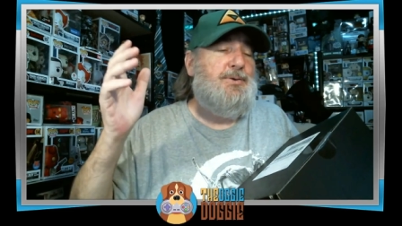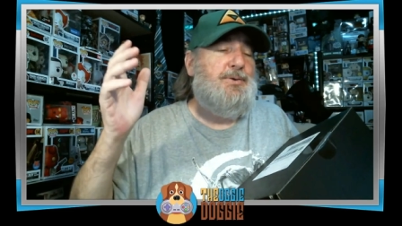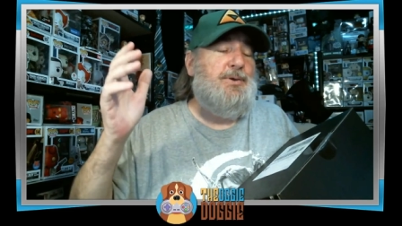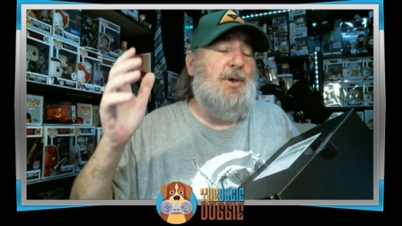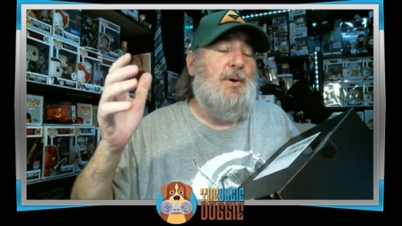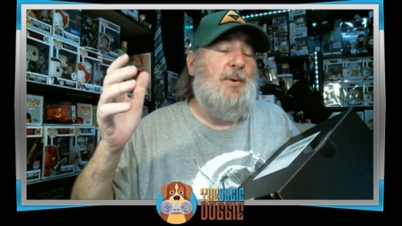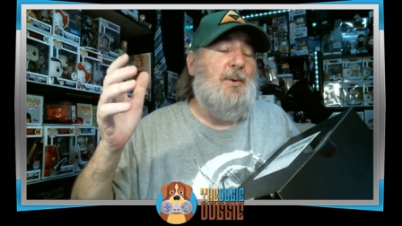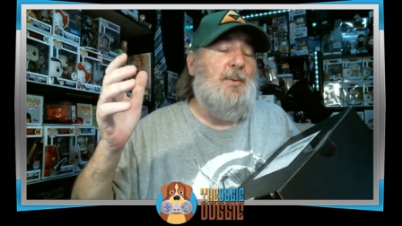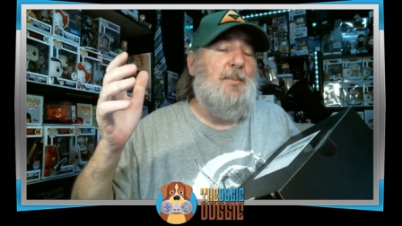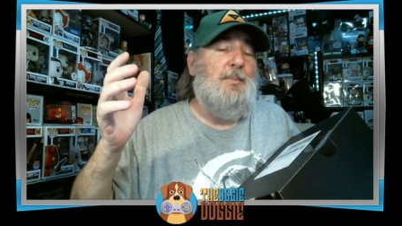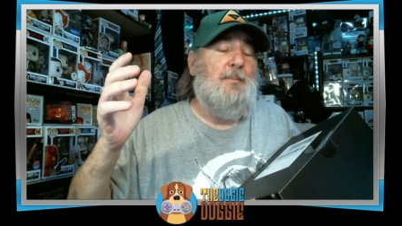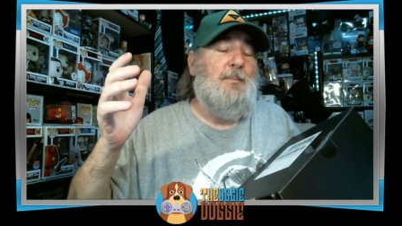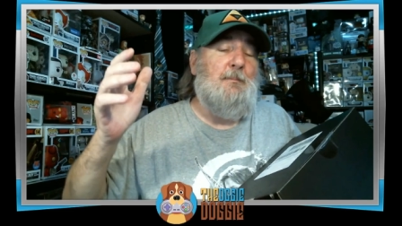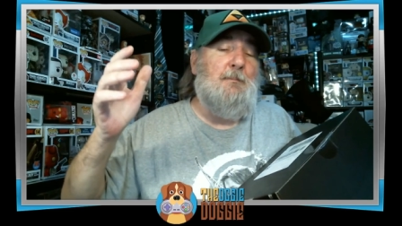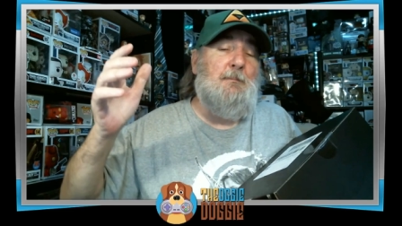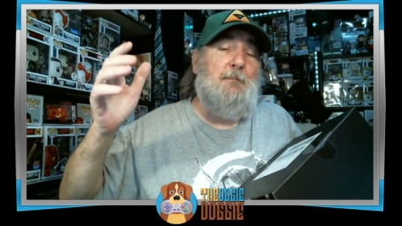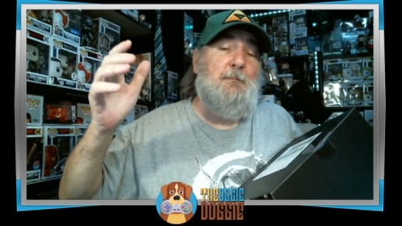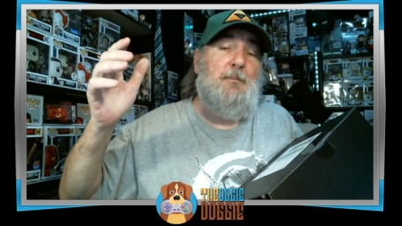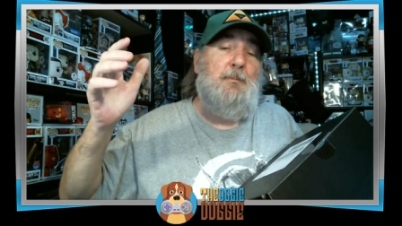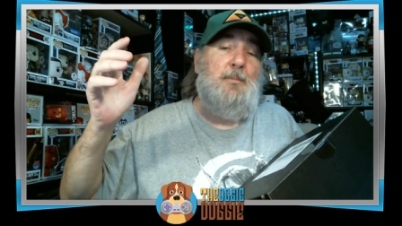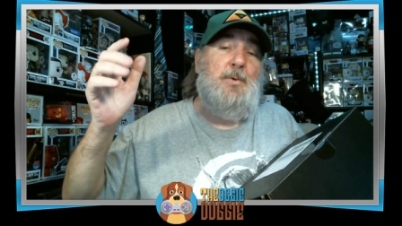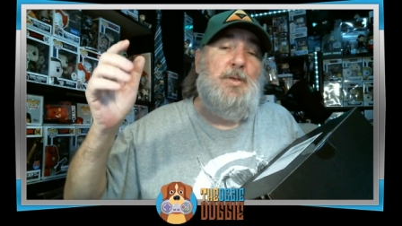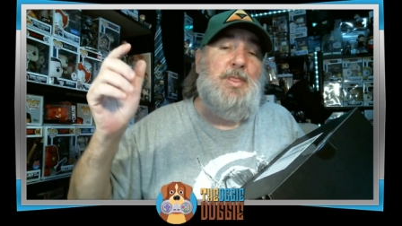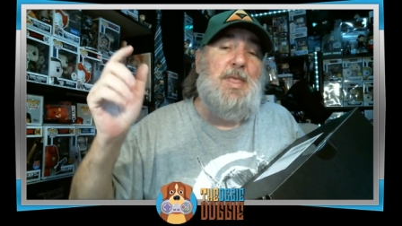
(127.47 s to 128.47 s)
So
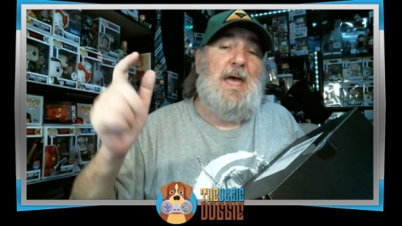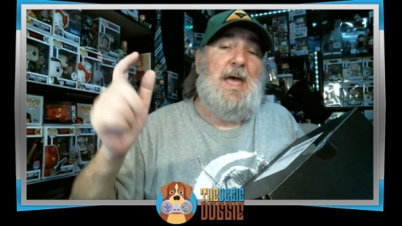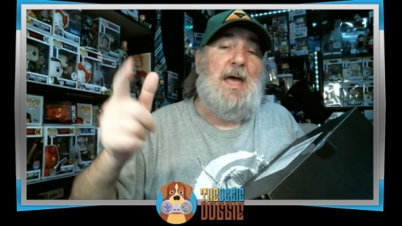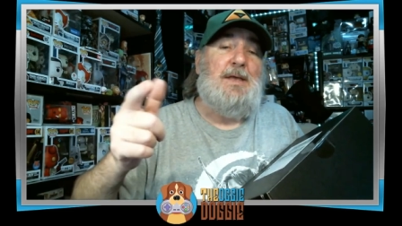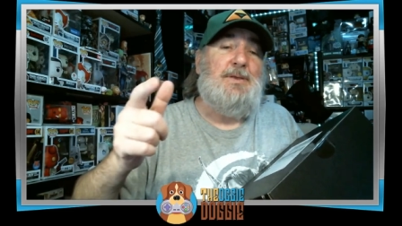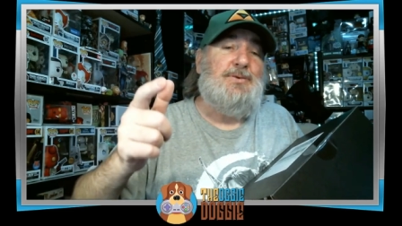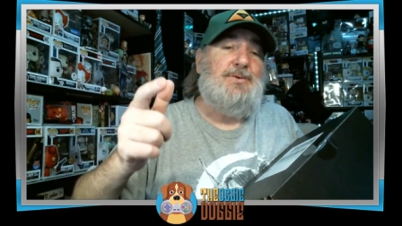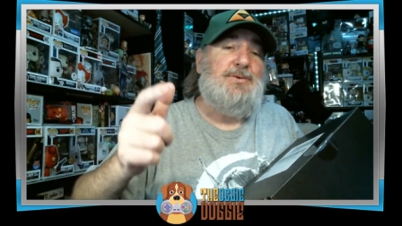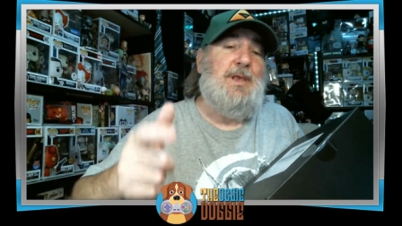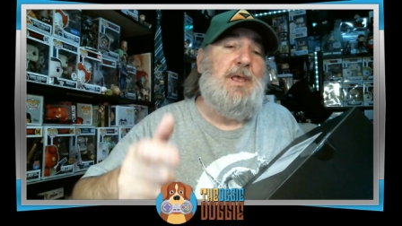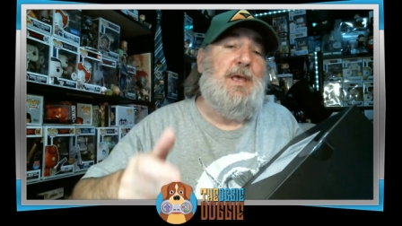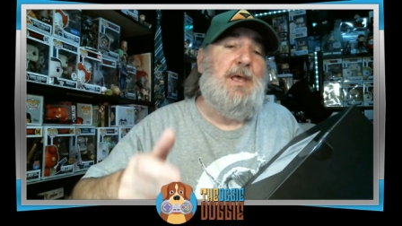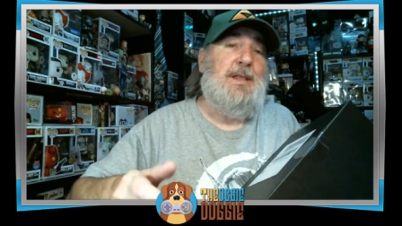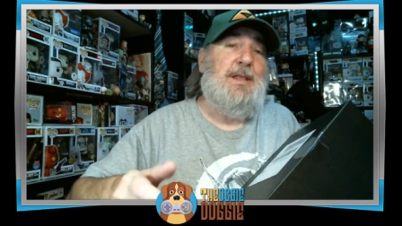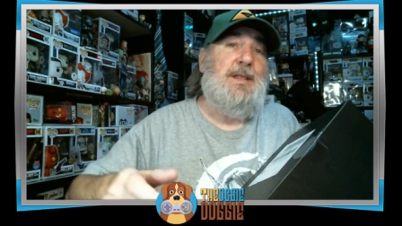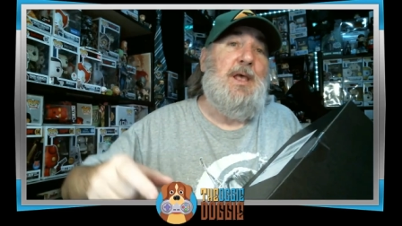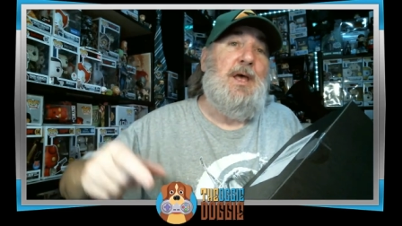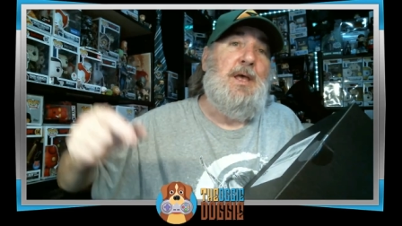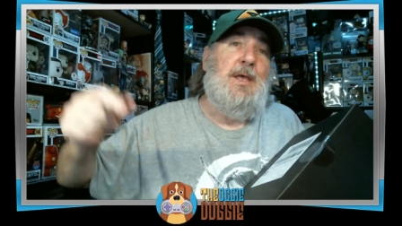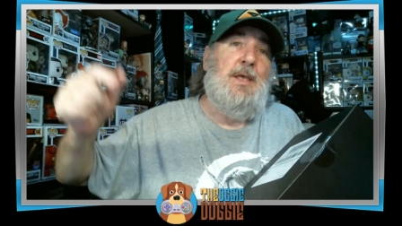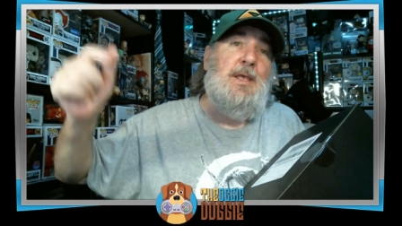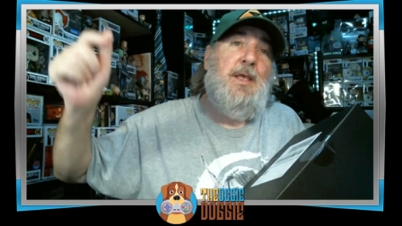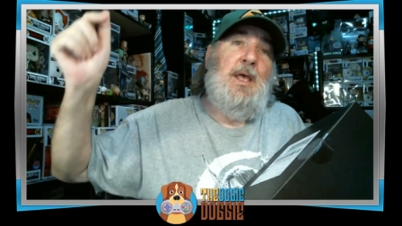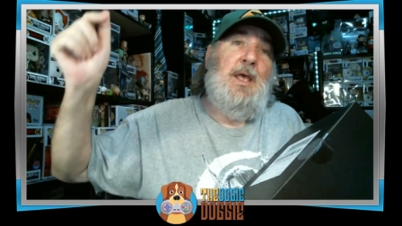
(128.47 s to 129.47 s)
with that said,
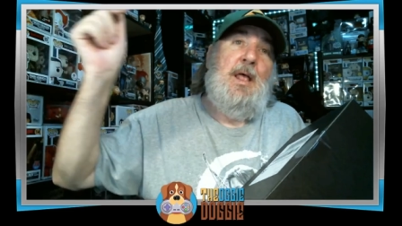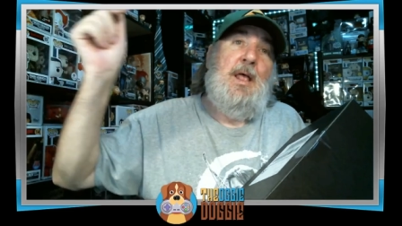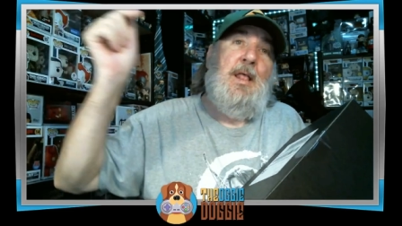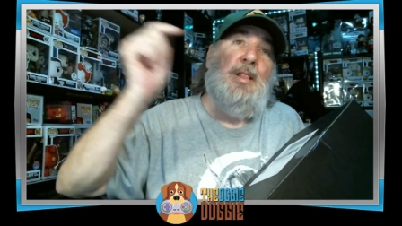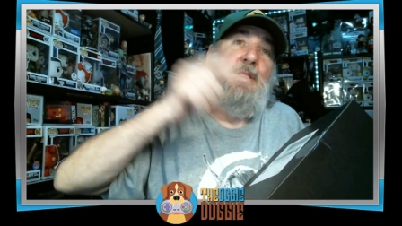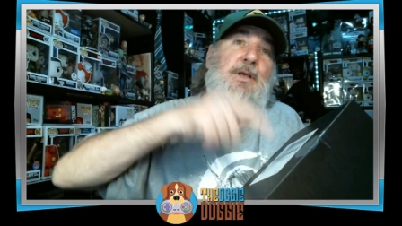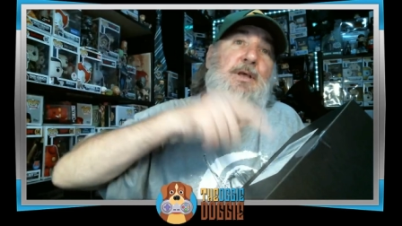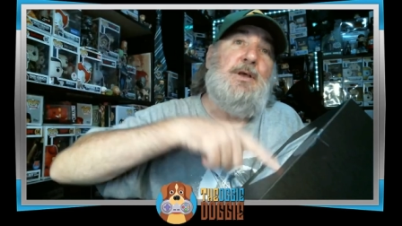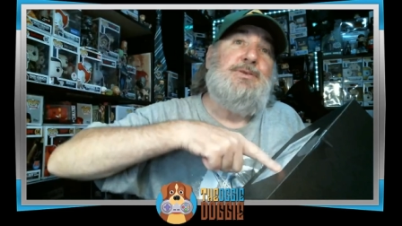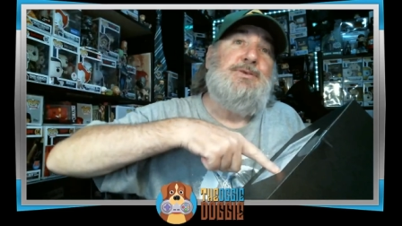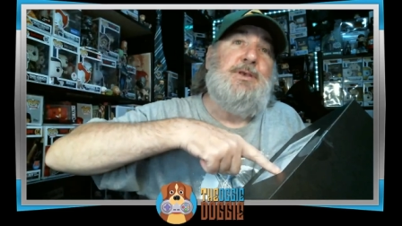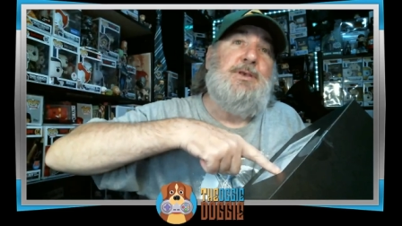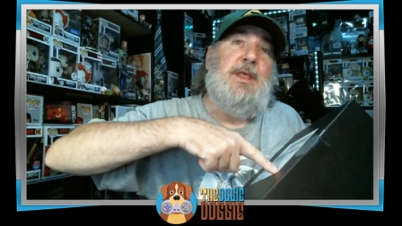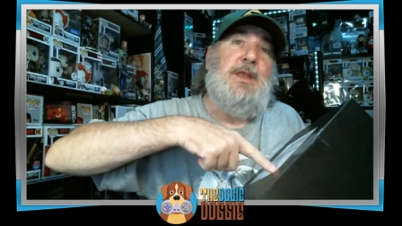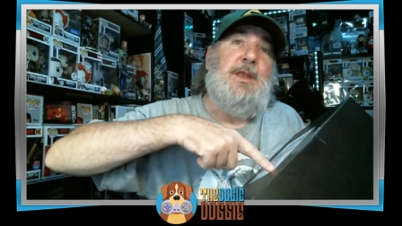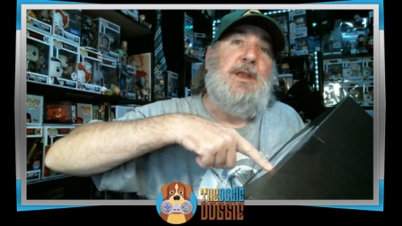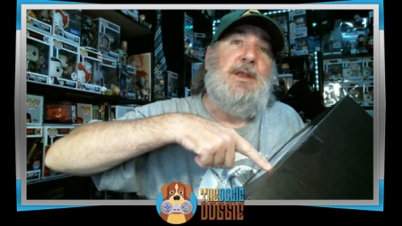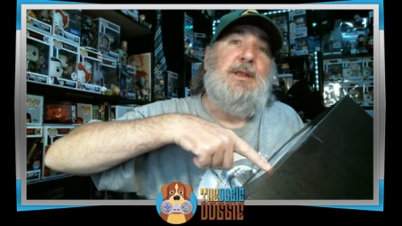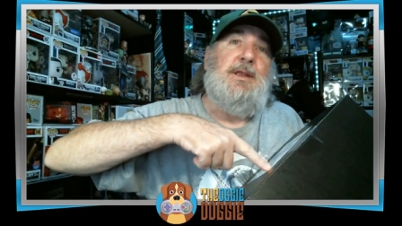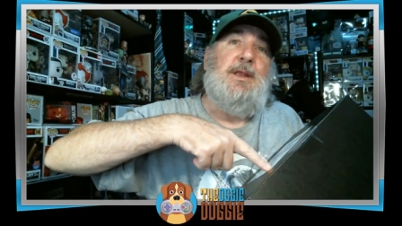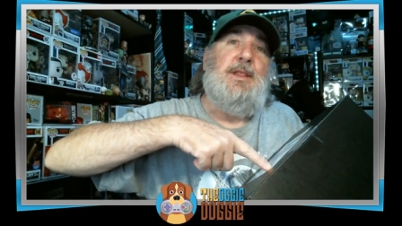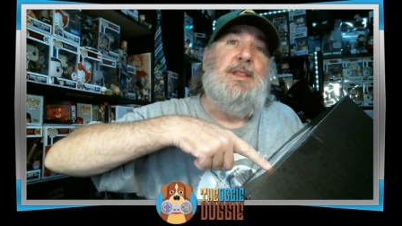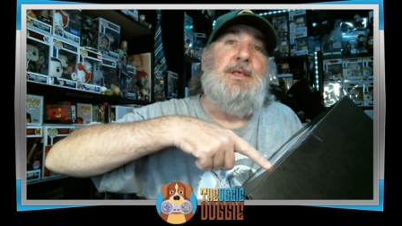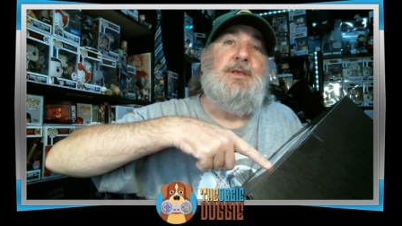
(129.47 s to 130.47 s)
let's get
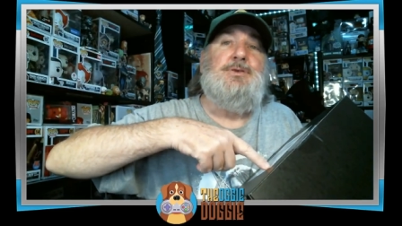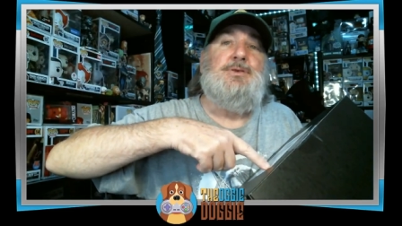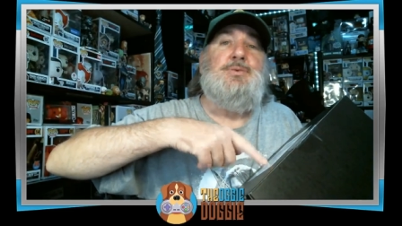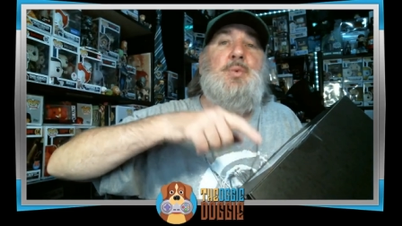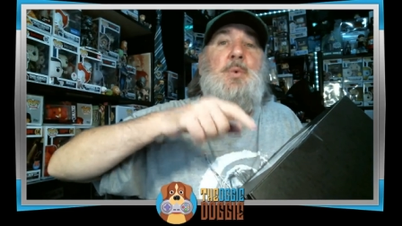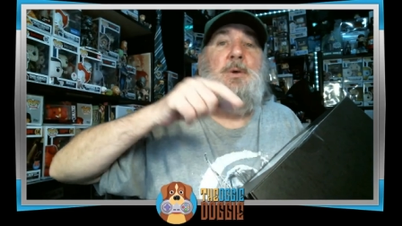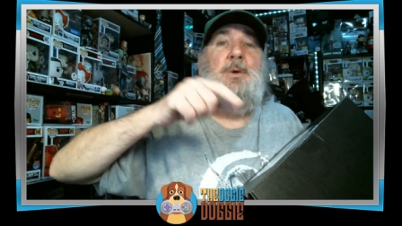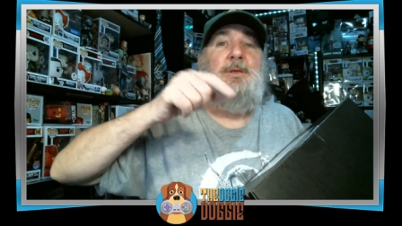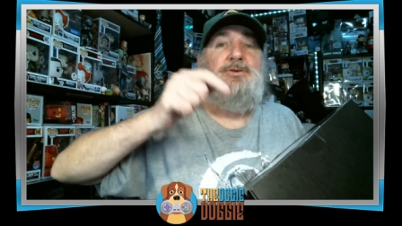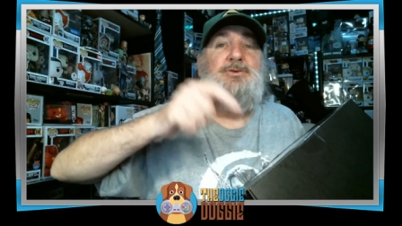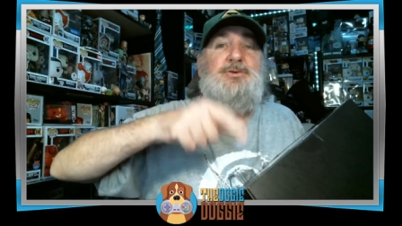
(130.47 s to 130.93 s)
into this one,